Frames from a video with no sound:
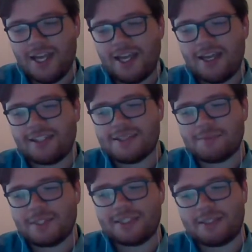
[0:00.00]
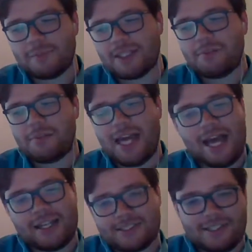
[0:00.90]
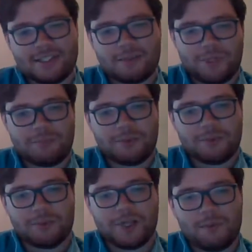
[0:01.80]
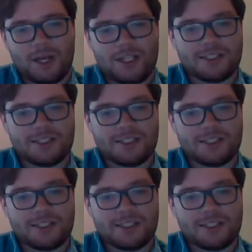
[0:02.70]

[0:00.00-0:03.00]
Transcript: And that's something that I'm going to be asking people who come on